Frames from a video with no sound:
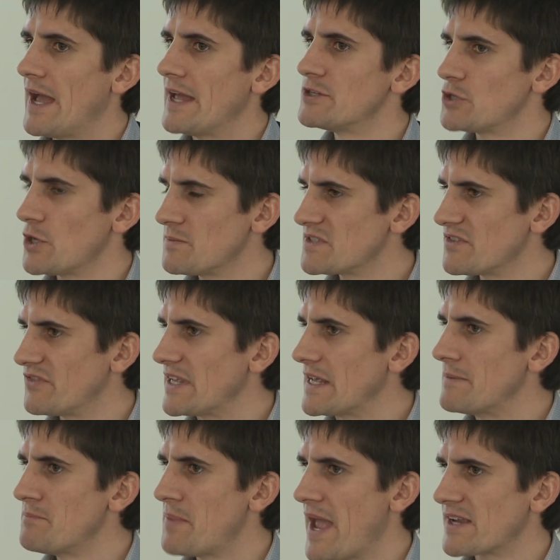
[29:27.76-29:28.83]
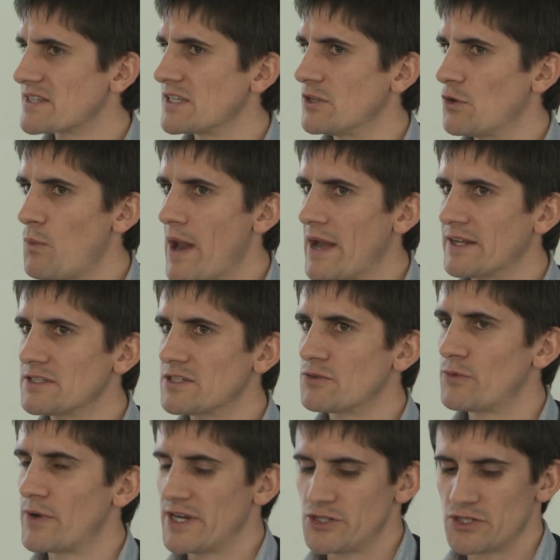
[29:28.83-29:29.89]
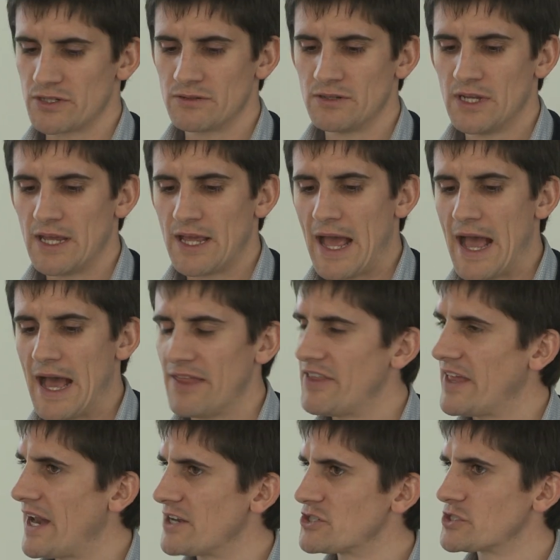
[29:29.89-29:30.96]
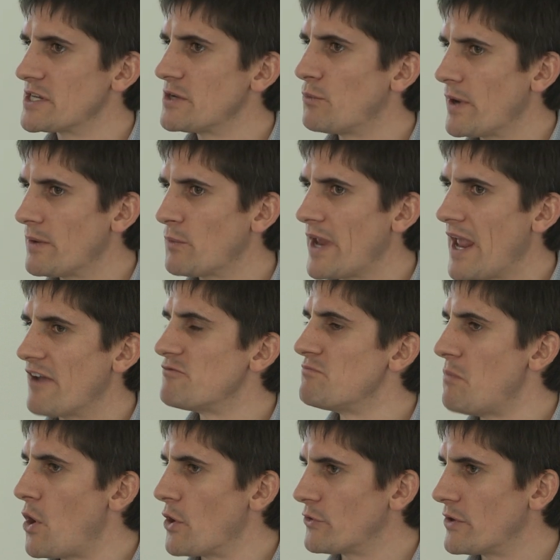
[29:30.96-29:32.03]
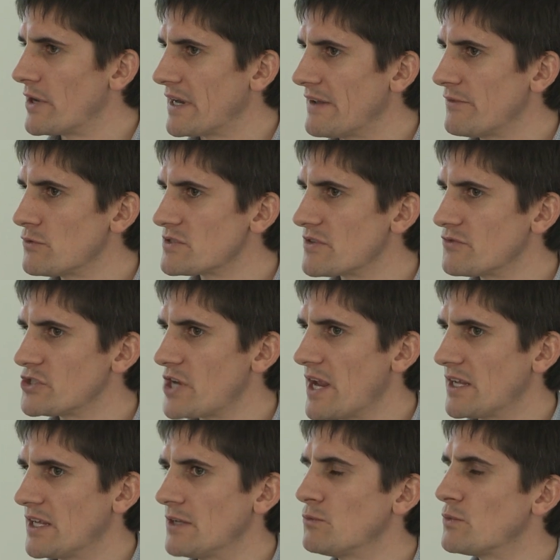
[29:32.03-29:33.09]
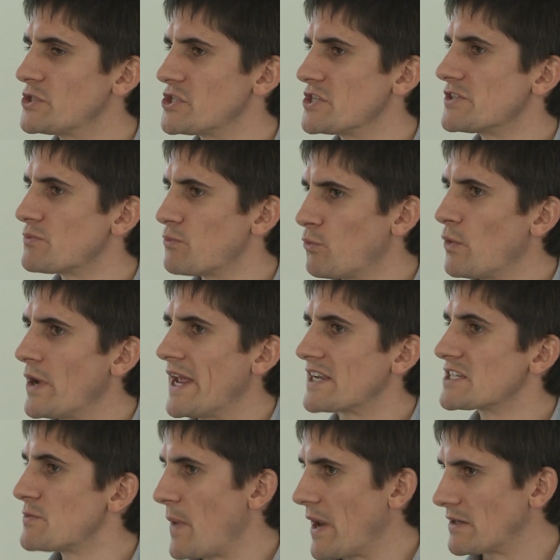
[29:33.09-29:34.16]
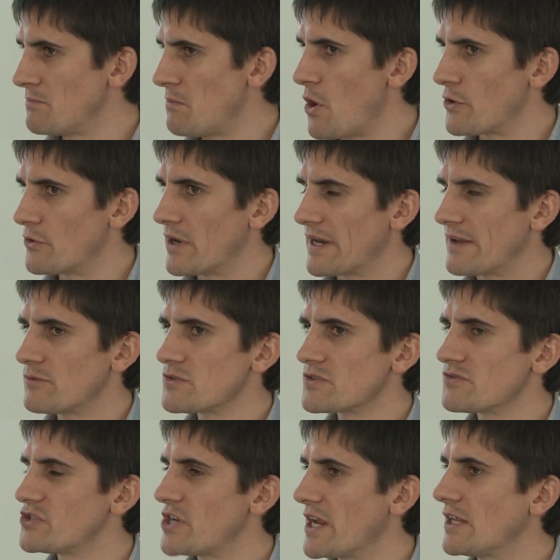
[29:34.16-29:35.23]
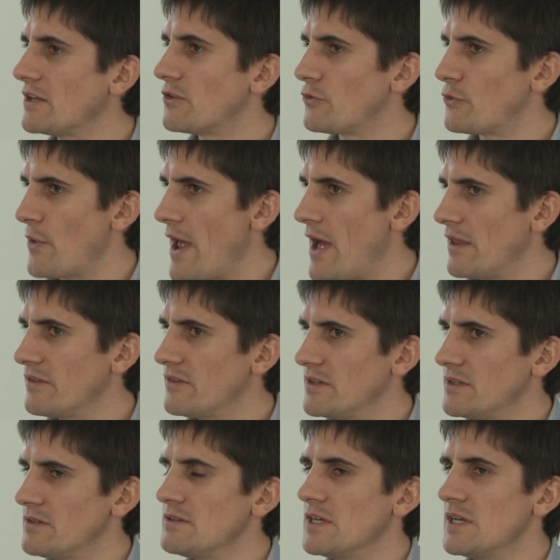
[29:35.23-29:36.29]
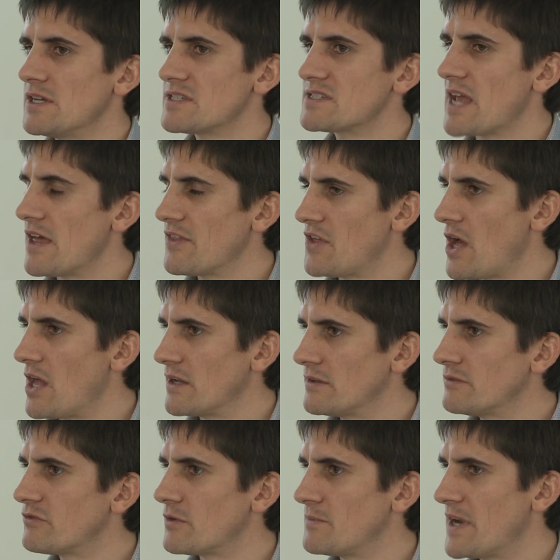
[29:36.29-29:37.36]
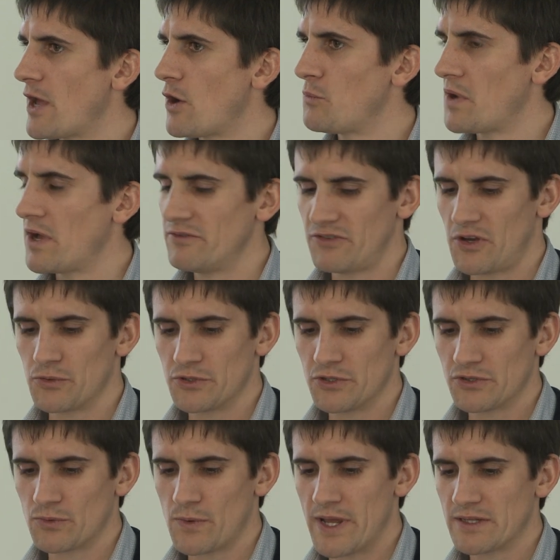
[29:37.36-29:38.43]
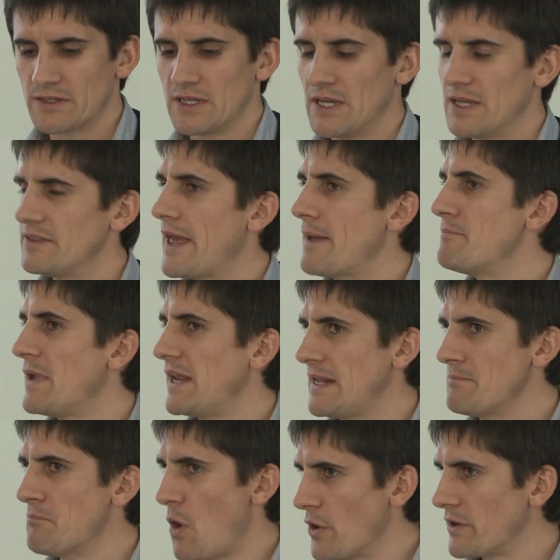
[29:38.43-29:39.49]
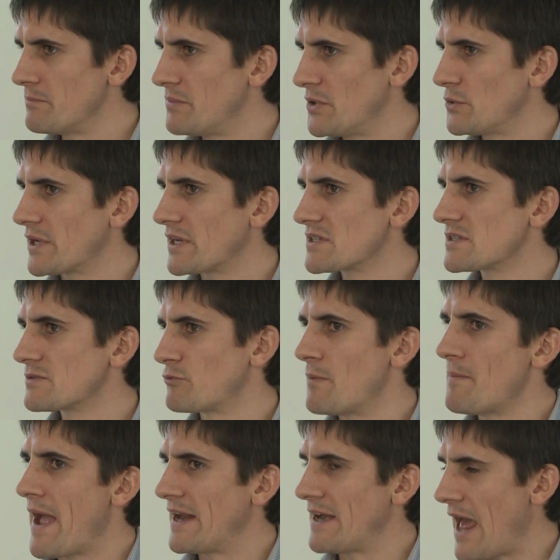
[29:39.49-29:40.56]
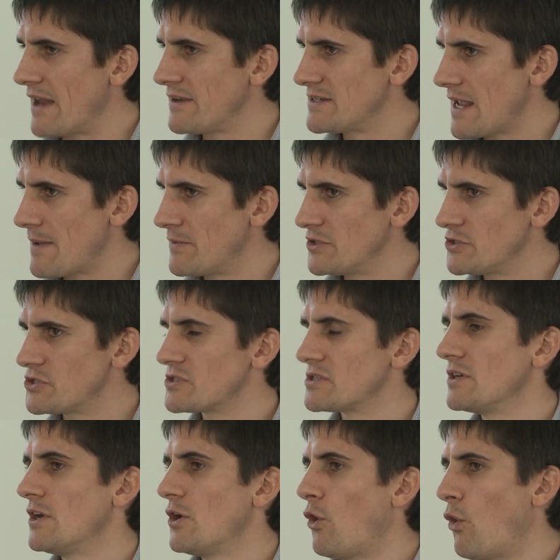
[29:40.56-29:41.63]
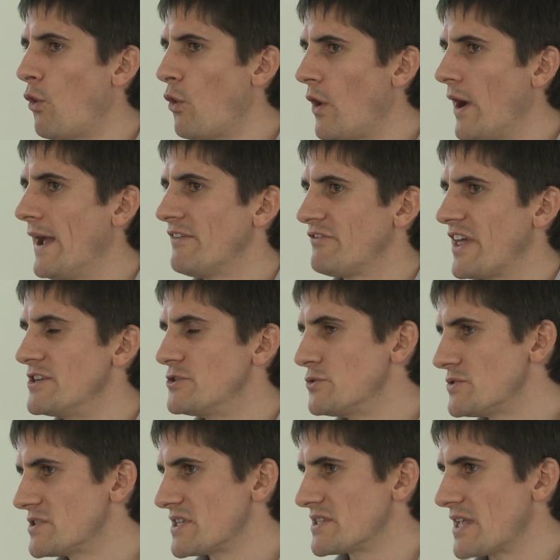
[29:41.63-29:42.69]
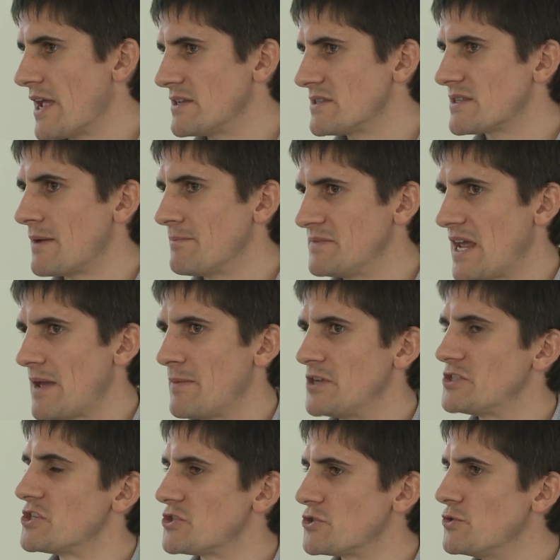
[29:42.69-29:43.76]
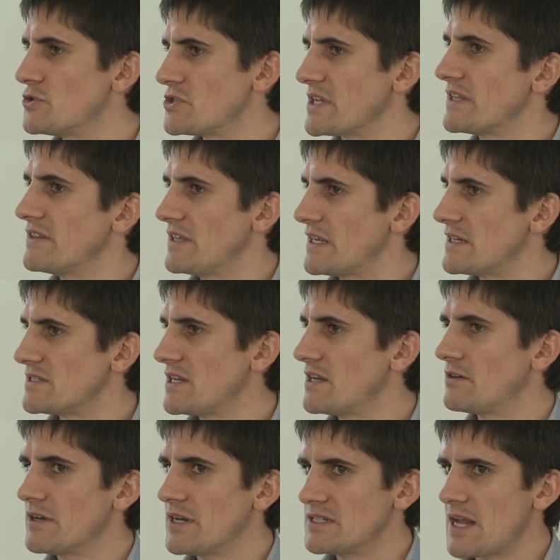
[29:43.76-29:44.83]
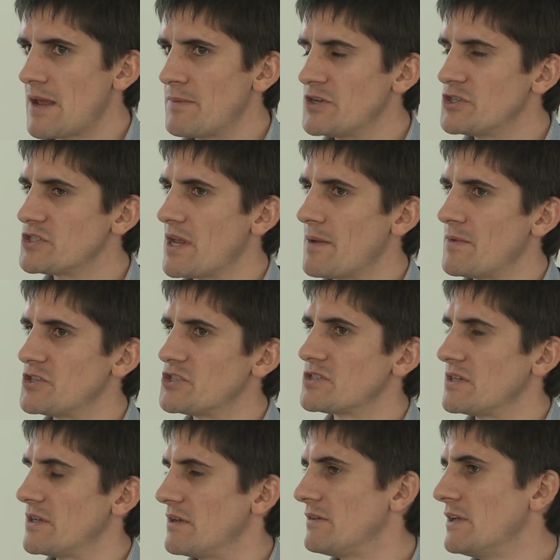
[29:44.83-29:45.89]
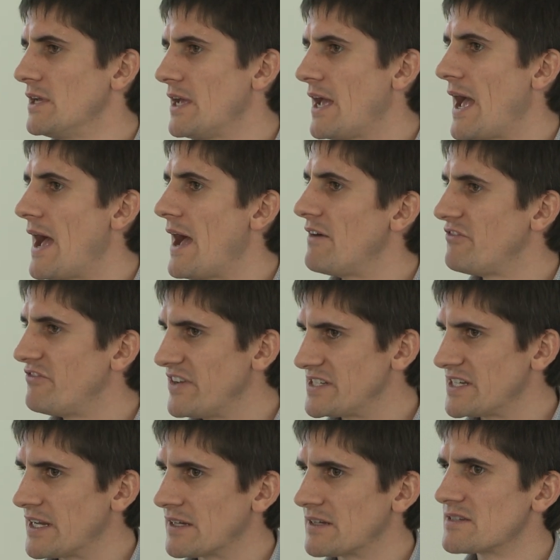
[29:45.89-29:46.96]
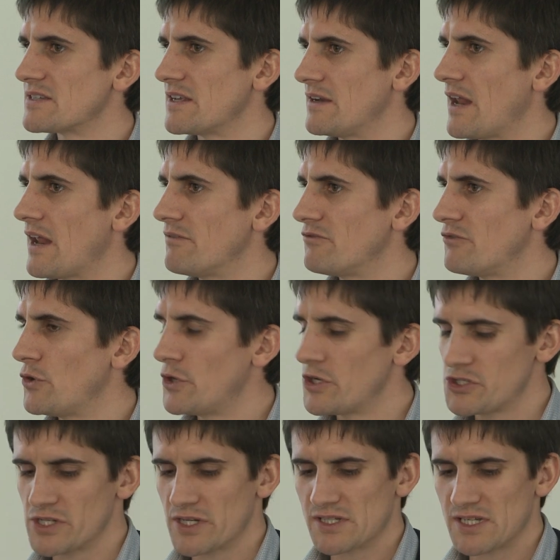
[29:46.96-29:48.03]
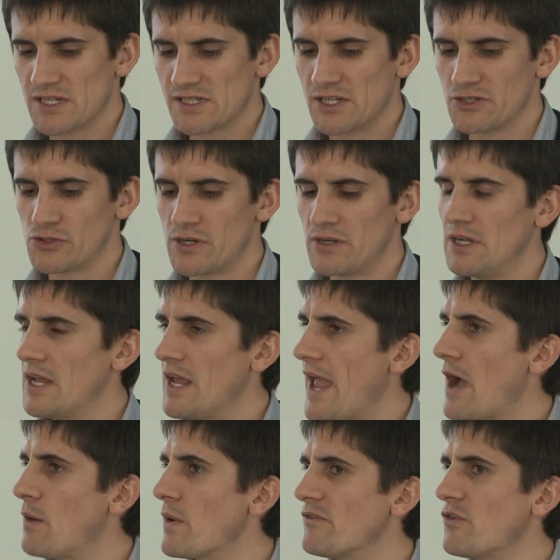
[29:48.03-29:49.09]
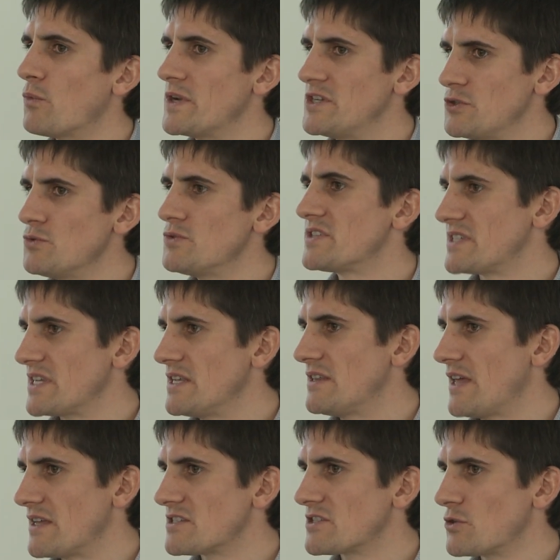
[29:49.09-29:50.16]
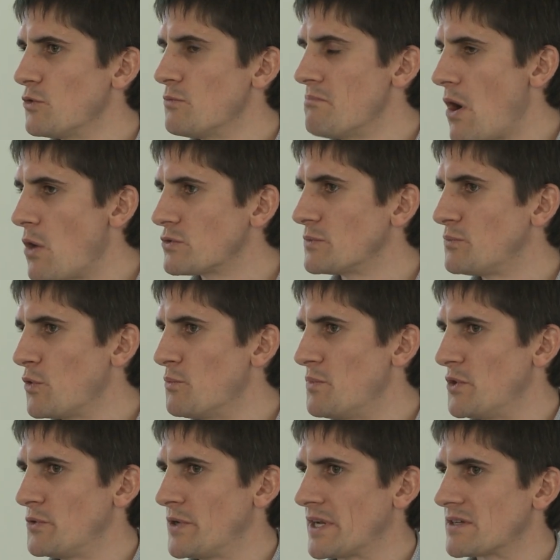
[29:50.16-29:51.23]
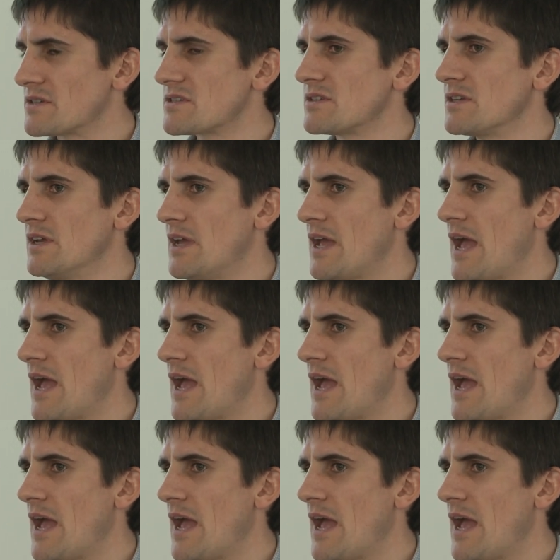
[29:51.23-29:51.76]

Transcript: in terms of the impacts in the Wellington region, that actually when we have moderate levels of shaking, which is we expect moderate levels of shaking throughout the South Island from an alpine fault earthquake, that many modern buildings remain undamaged, or if they do sustain some damage, it's usually the interior damage to fittings and furnishings, etc. However, we do see that still multiple buildings